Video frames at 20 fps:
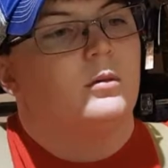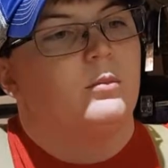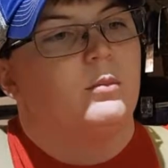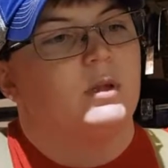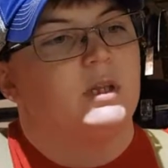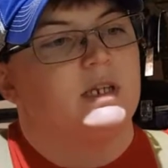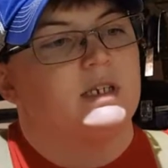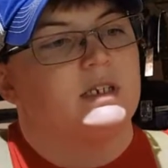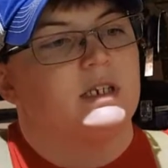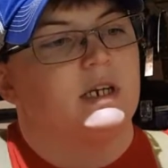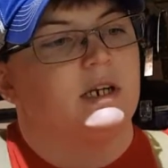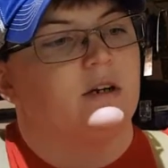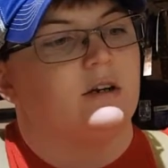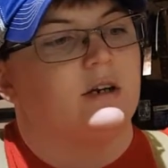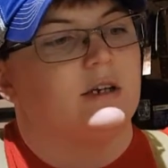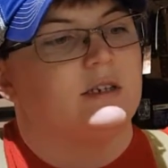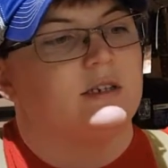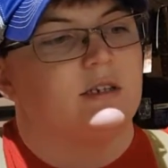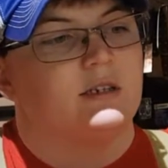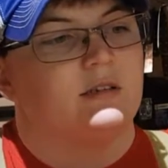For this
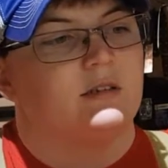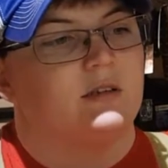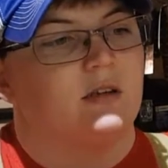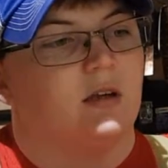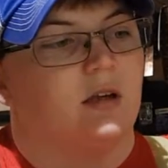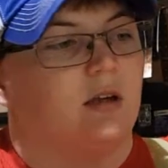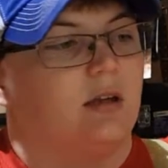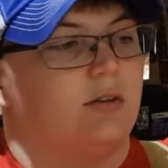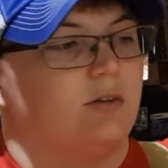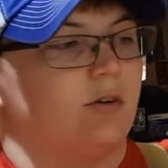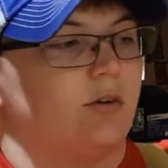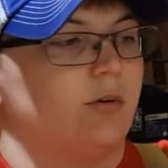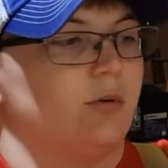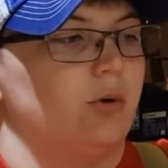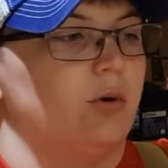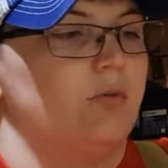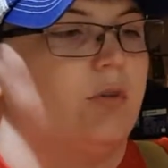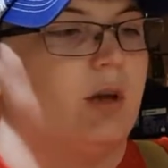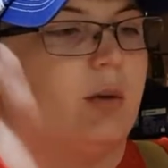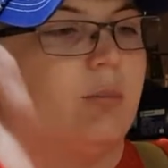here it's a
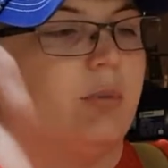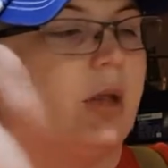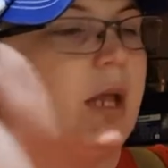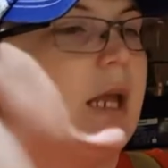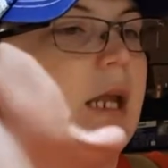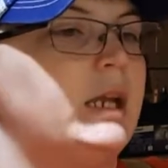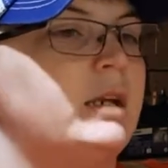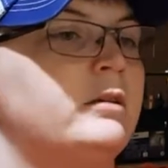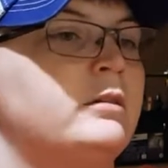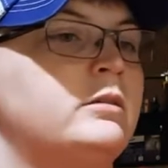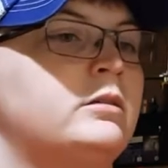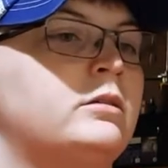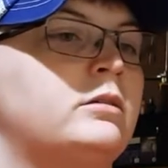grooving plane.